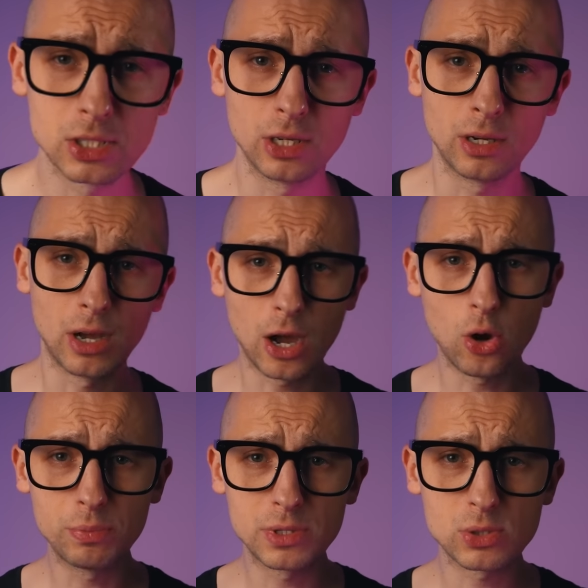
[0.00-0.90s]
So I
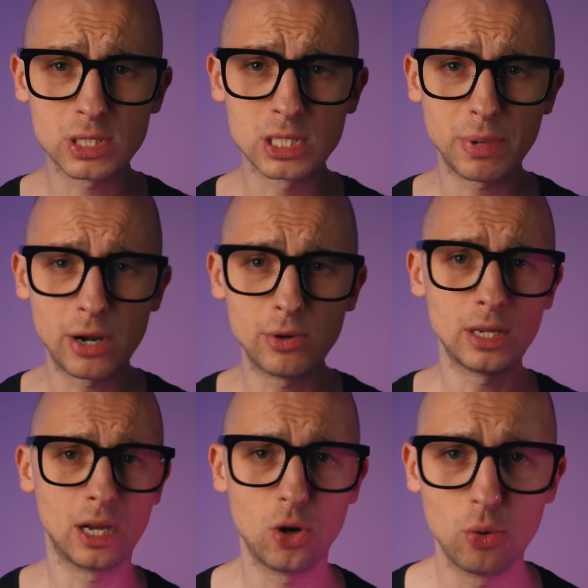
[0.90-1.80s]
hope this was
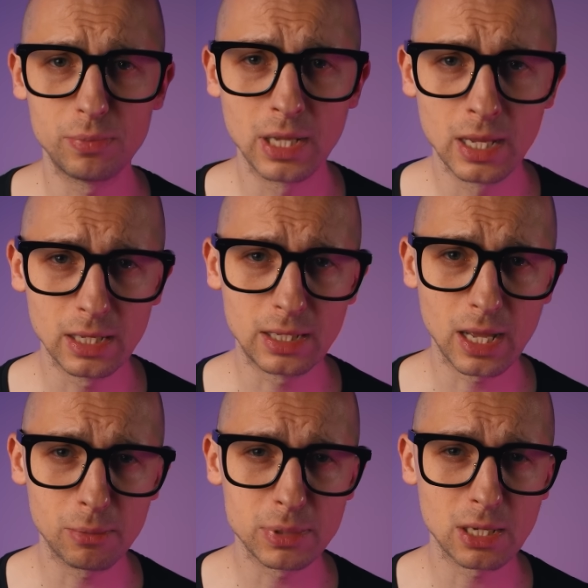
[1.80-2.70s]
inspiring. I hope it
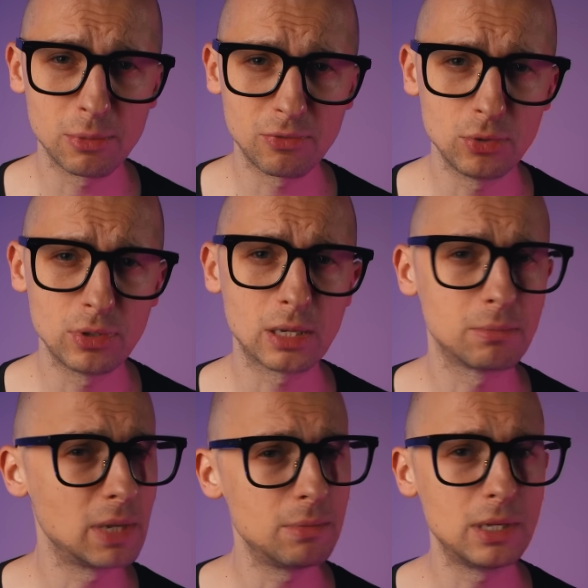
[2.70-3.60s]
helped some of you
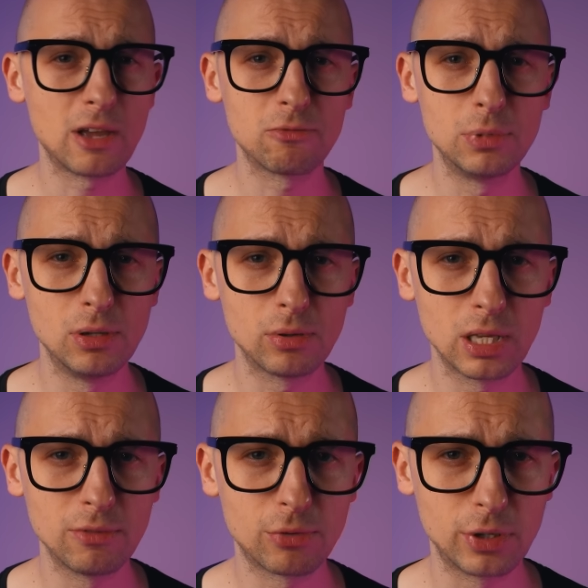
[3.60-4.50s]
that maybe have been
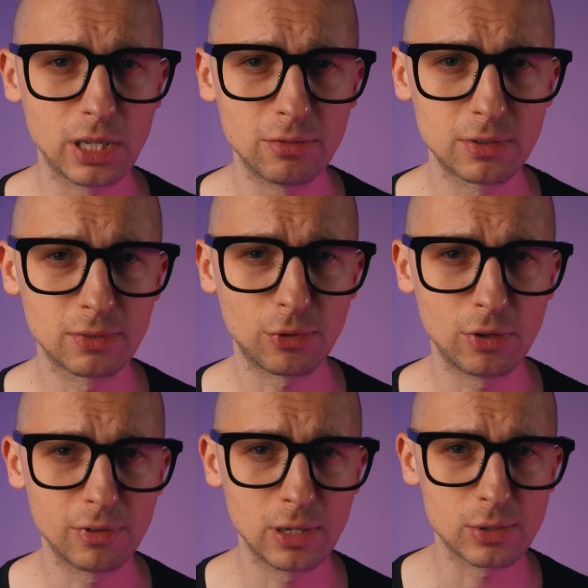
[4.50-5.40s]
looking for a gift
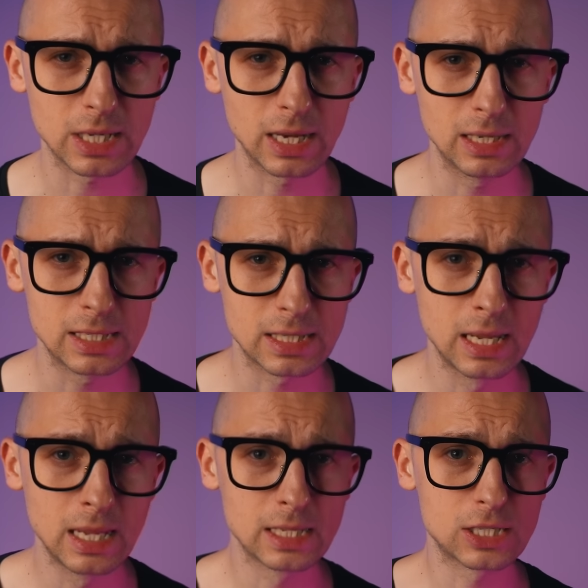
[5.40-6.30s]
for a fellow cyclist.
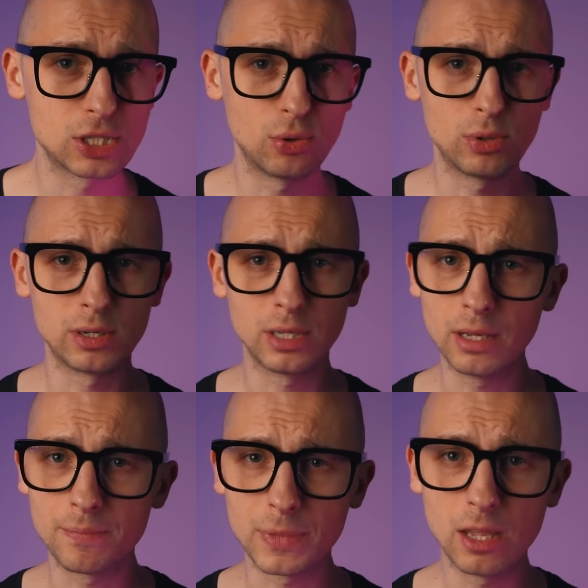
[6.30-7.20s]
So
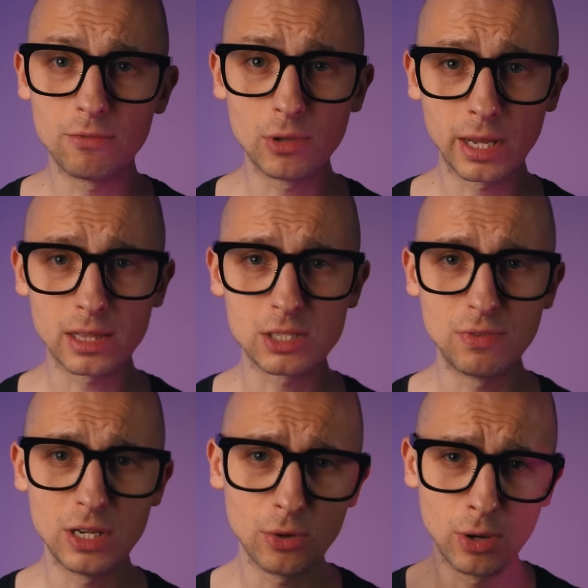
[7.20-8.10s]
if you like this
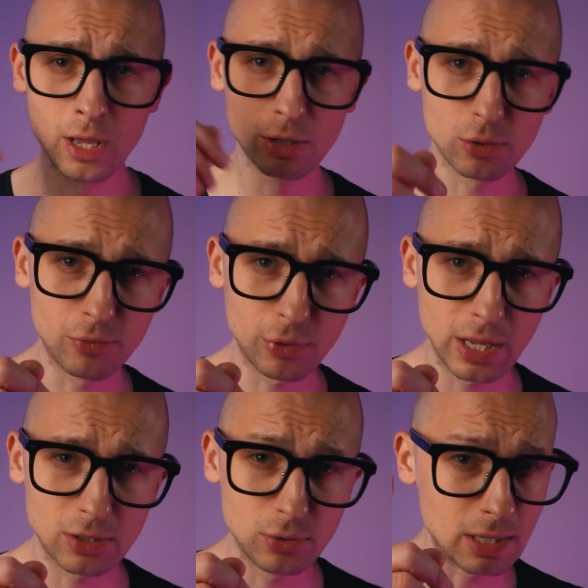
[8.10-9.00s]
video, don't
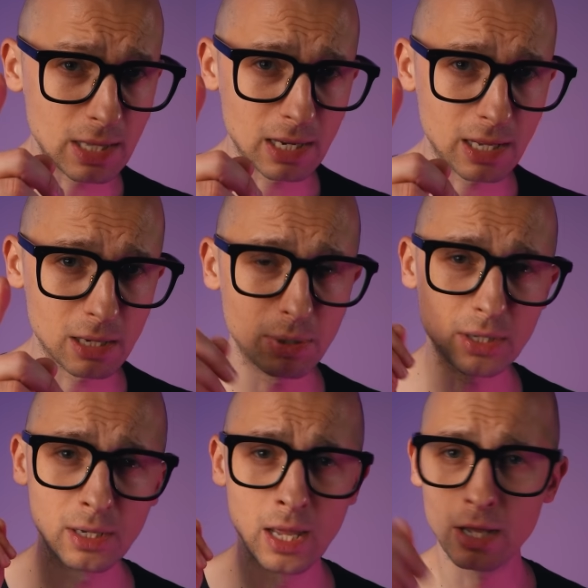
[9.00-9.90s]
forget to hit that like
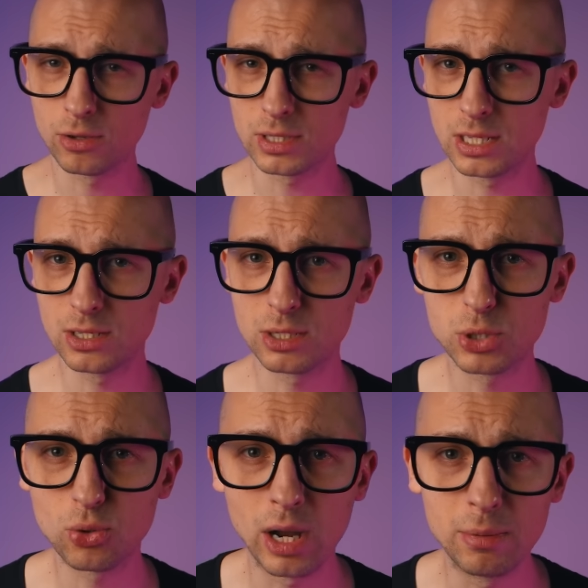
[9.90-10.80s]
button, consider
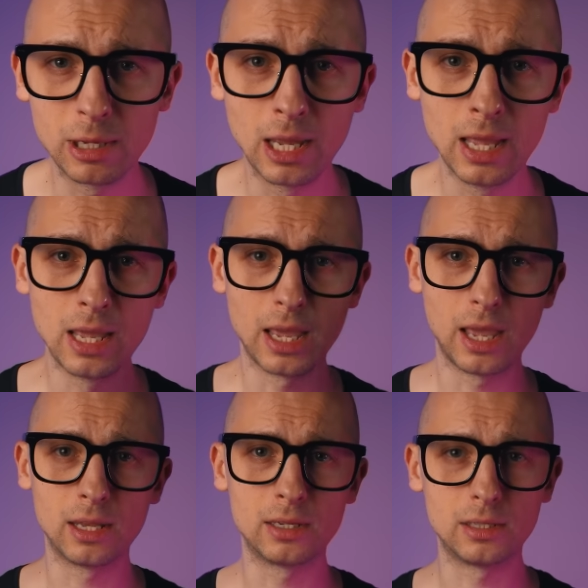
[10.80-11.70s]
subscribing,
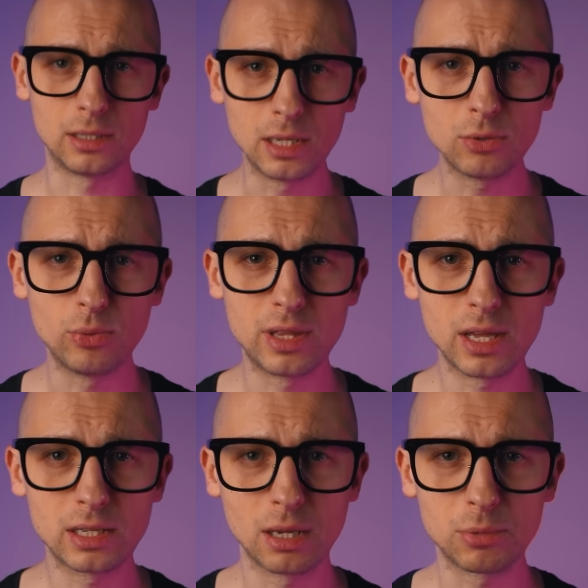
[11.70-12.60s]
and with
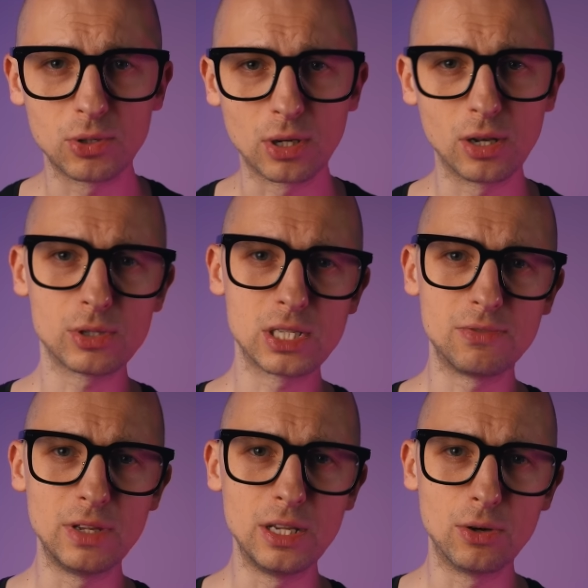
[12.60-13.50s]
that, I'm gonna close this
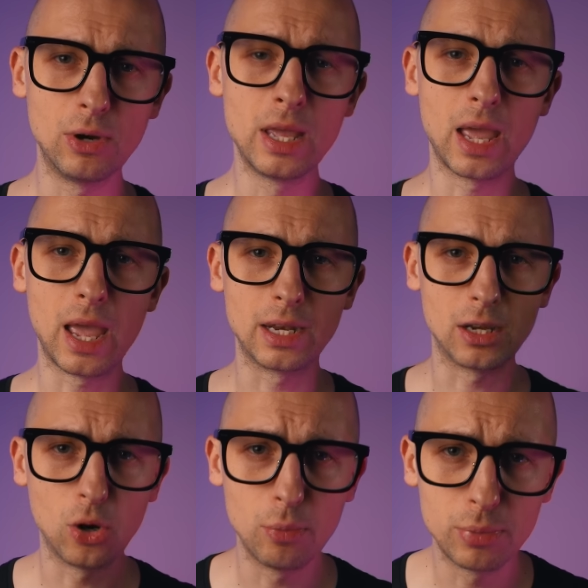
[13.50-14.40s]
video, and I
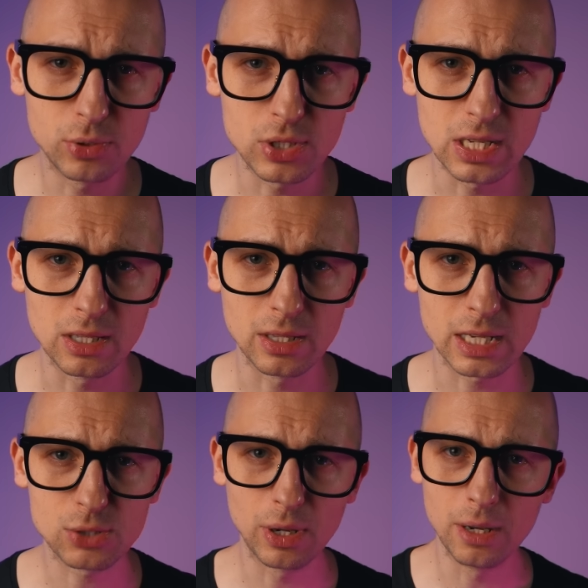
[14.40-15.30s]
hope to see you in the
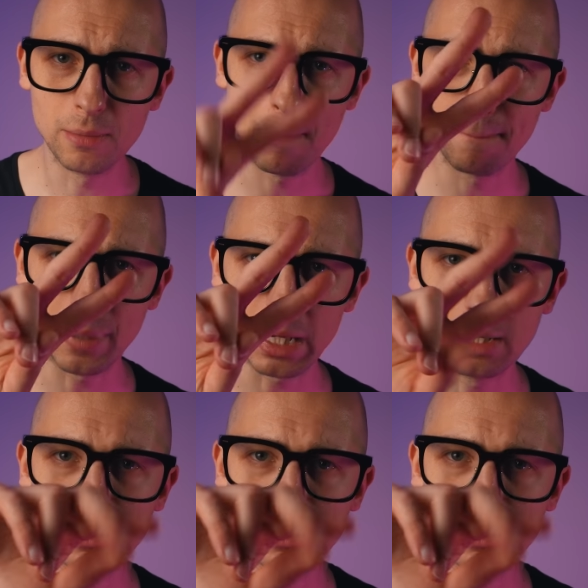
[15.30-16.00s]
next one. Bye.